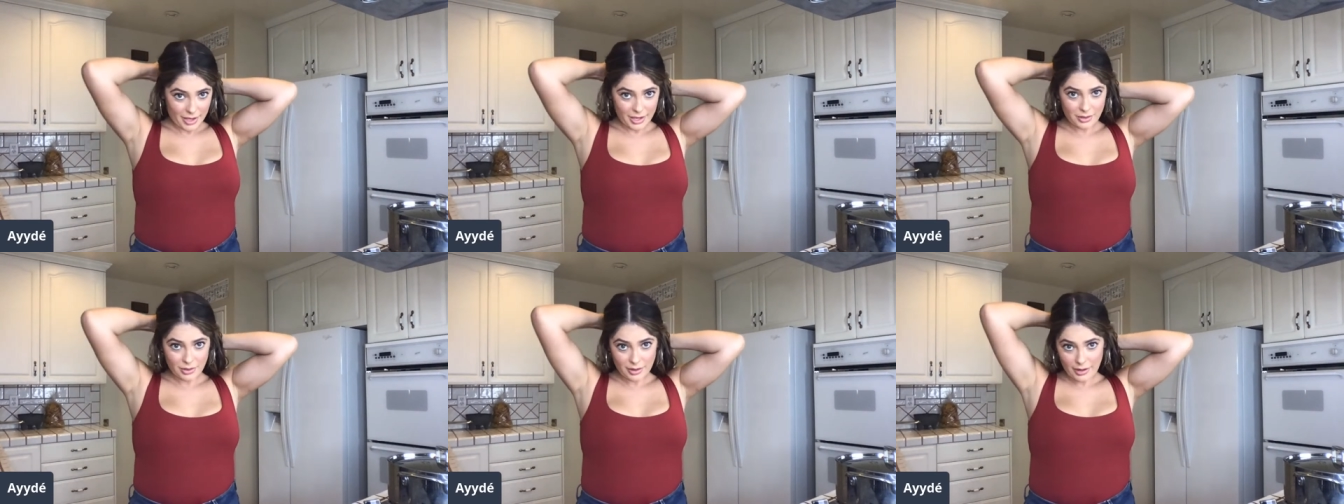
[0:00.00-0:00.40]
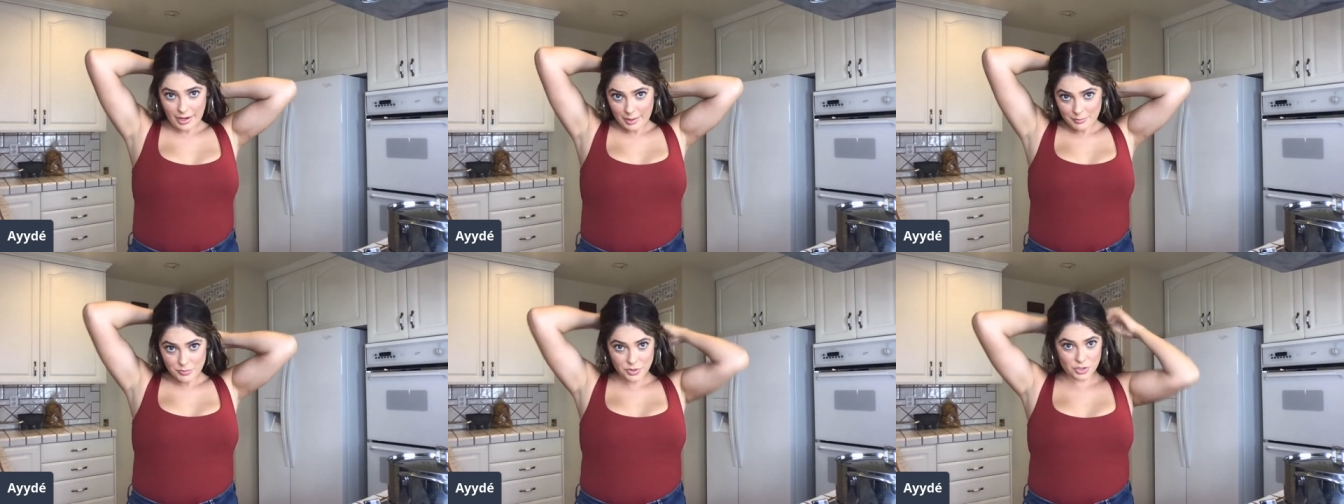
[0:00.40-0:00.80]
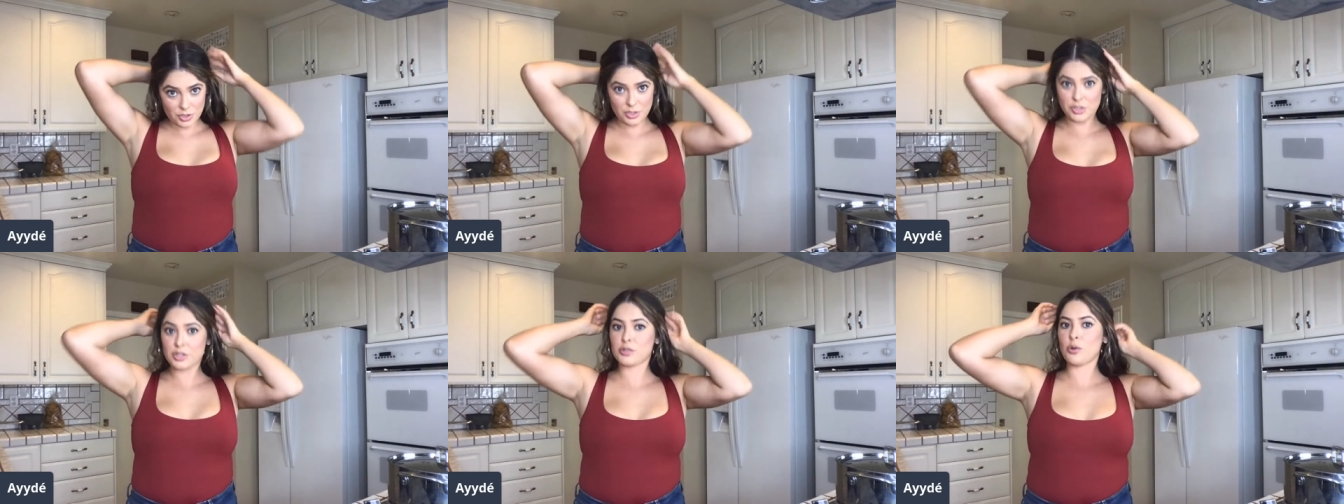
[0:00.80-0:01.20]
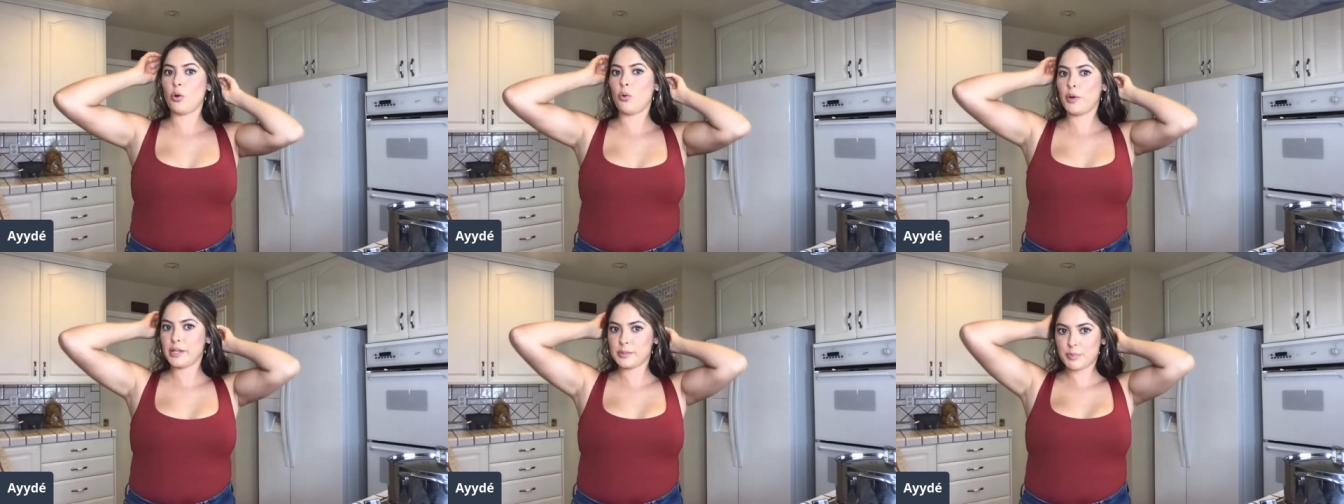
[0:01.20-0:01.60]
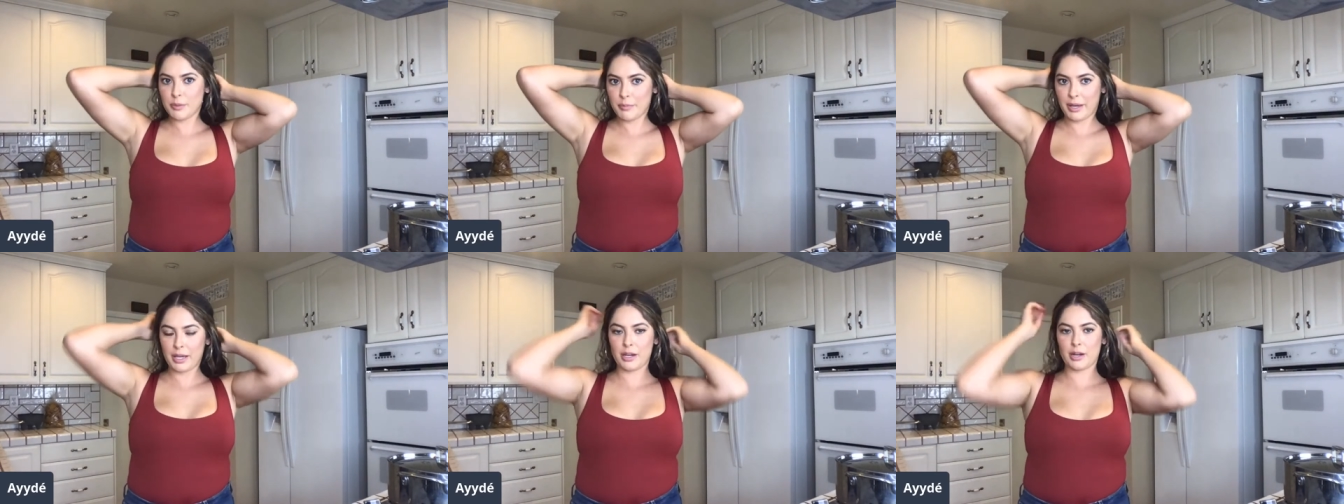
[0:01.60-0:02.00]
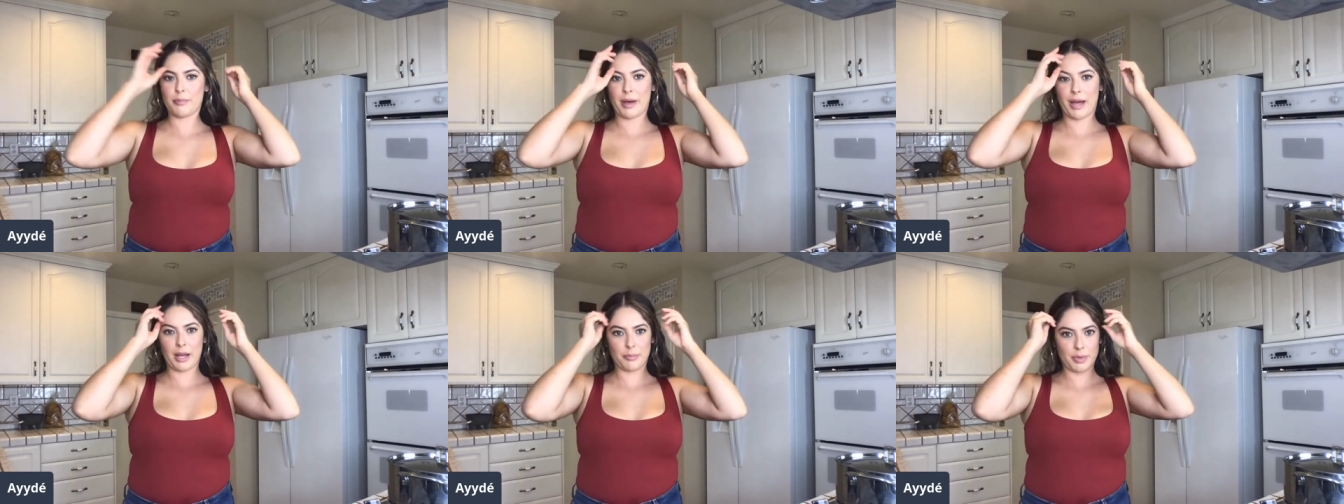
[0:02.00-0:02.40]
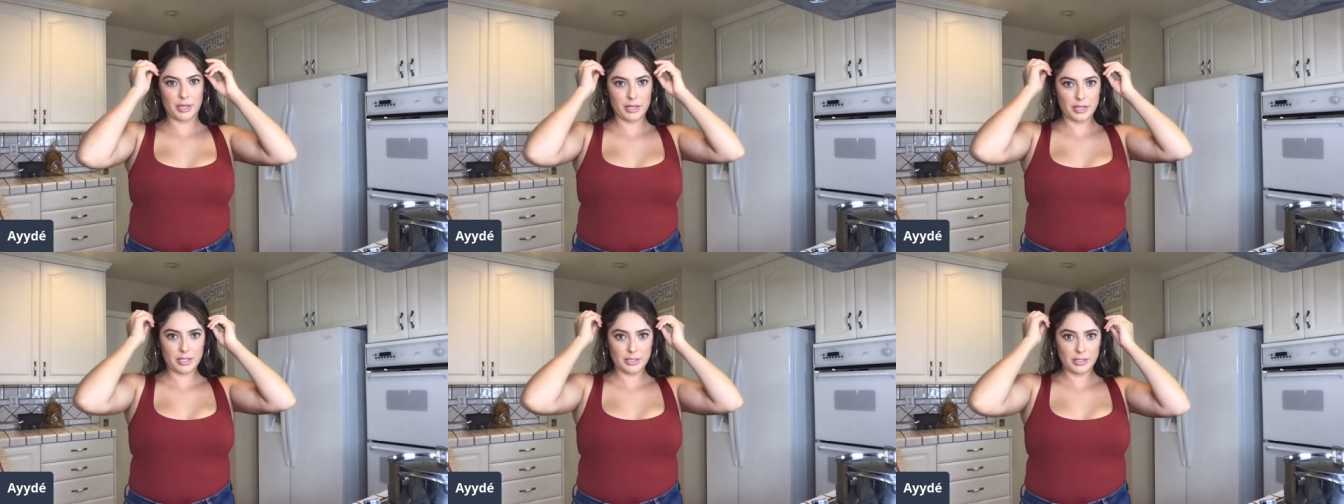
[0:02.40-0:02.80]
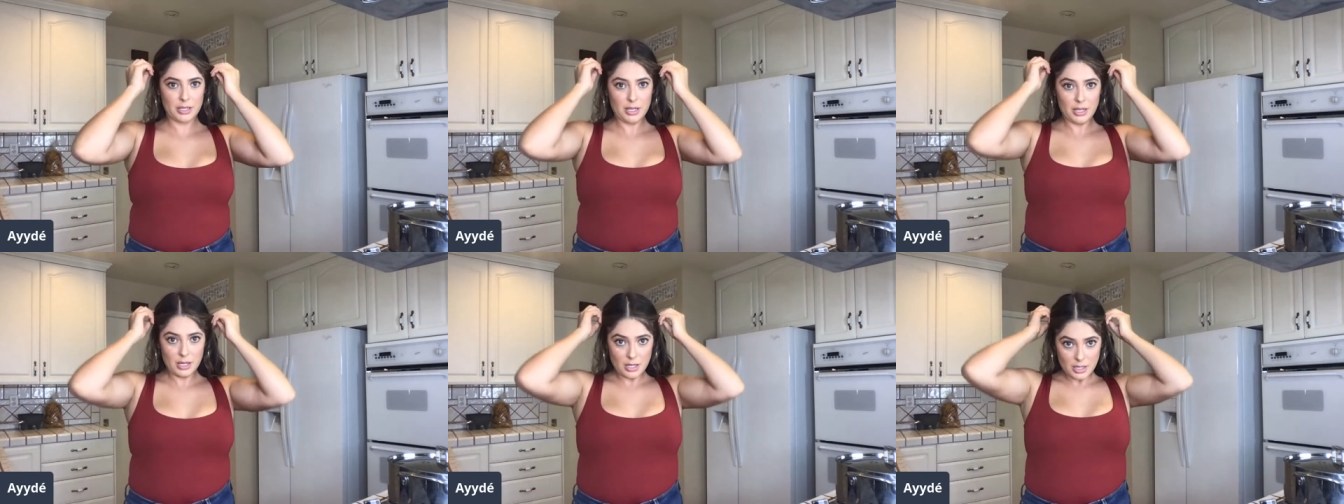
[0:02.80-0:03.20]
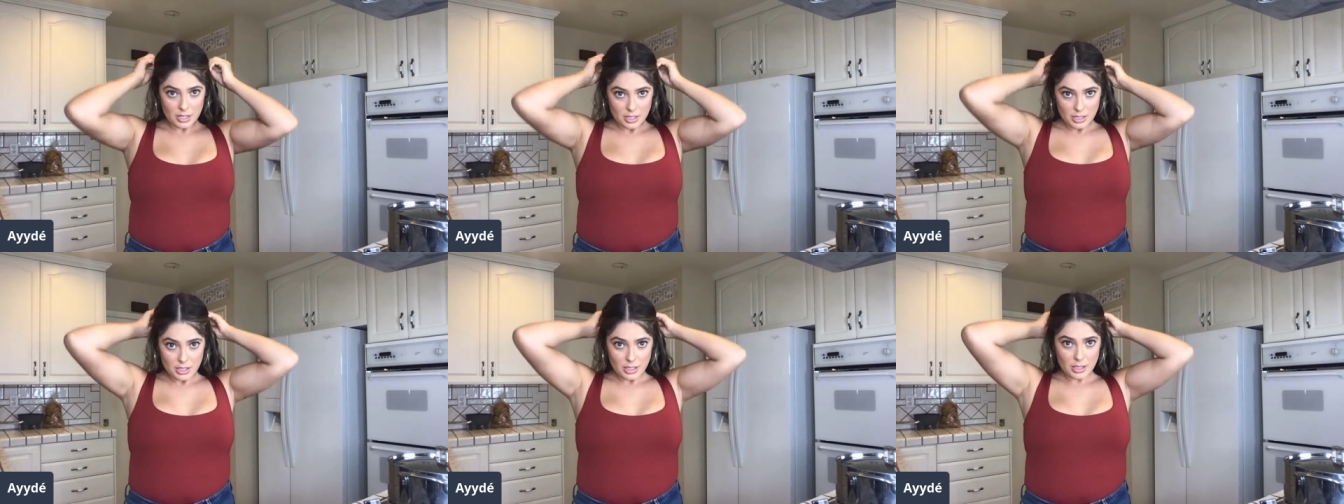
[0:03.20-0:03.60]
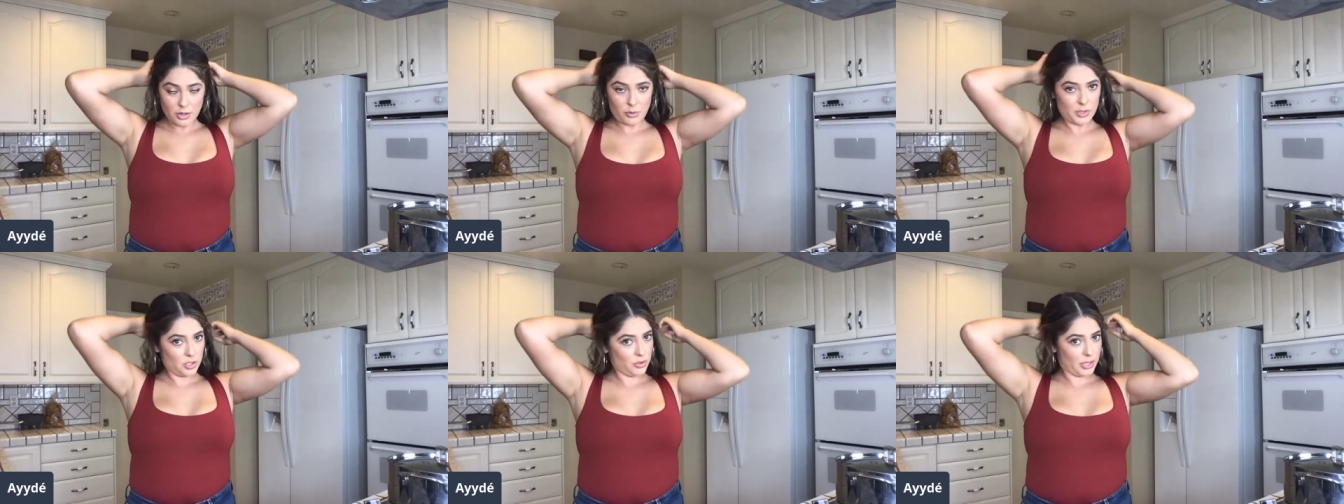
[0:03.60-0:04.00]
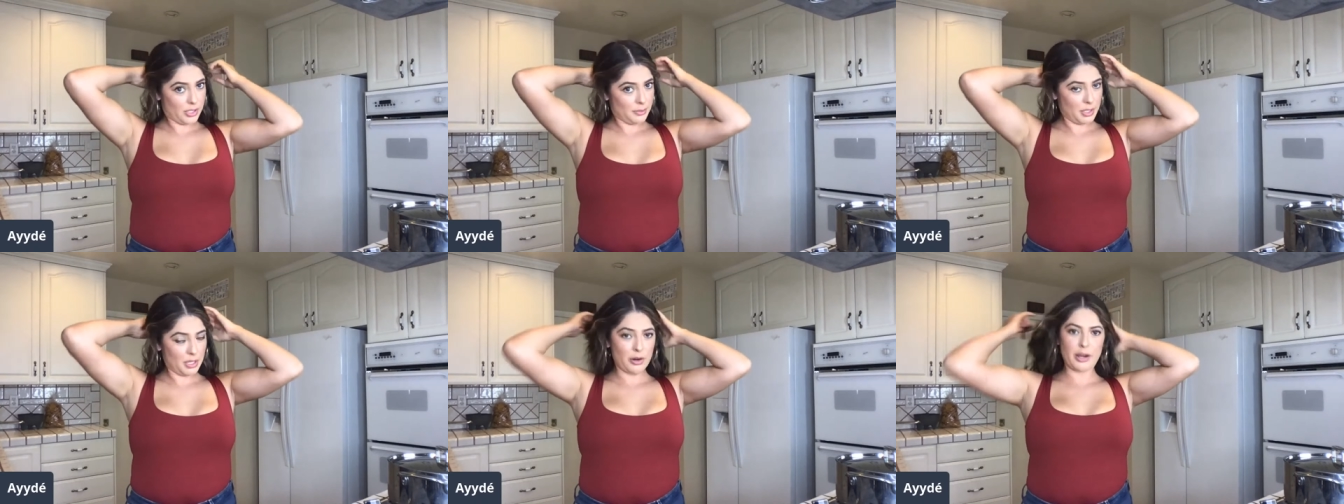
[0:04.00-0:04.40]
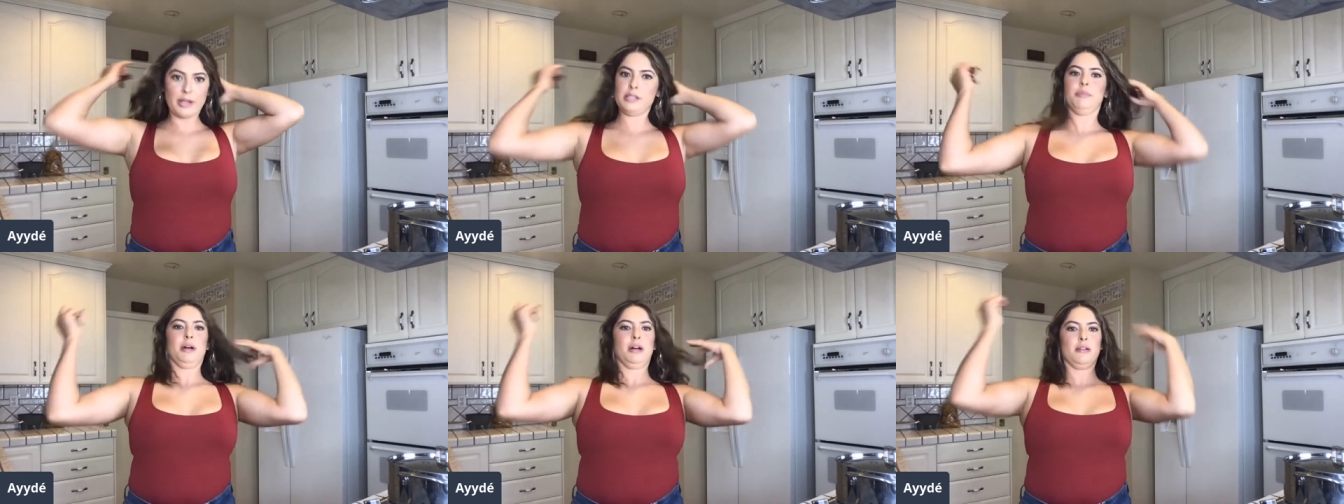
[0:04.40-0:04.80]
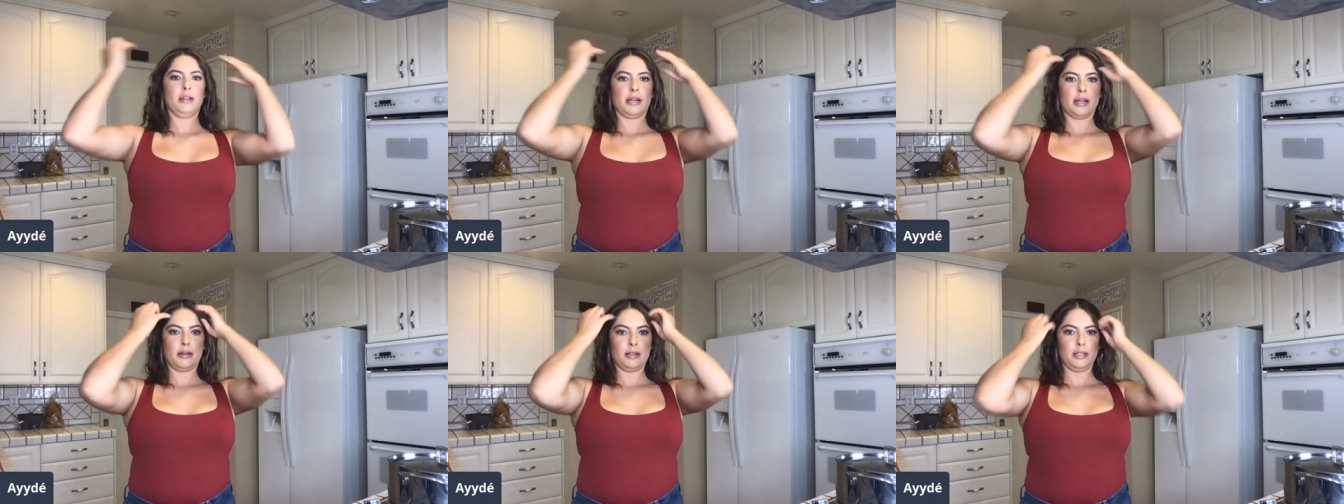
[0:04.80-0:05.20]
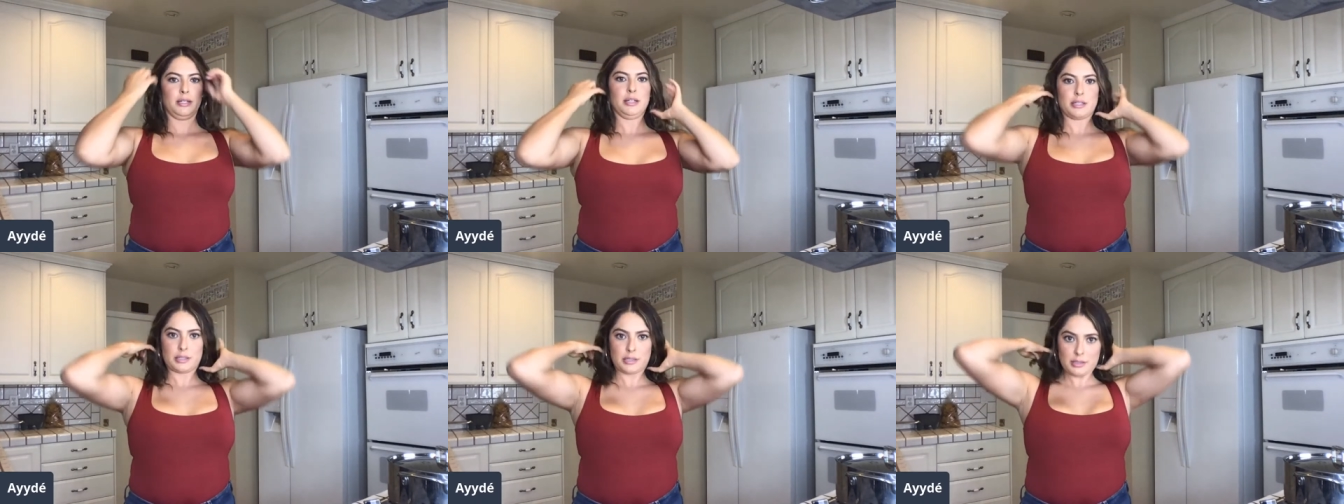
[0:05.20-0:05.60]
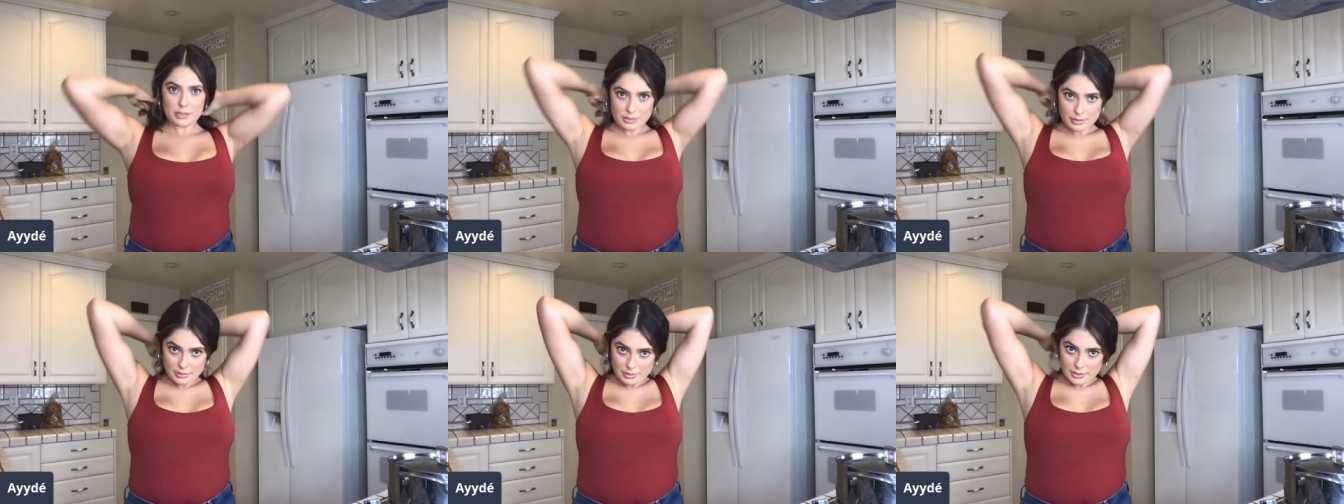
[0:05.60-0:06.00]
I, I should just always put my hair back because it always drives me crazy, but I don't like how it looks.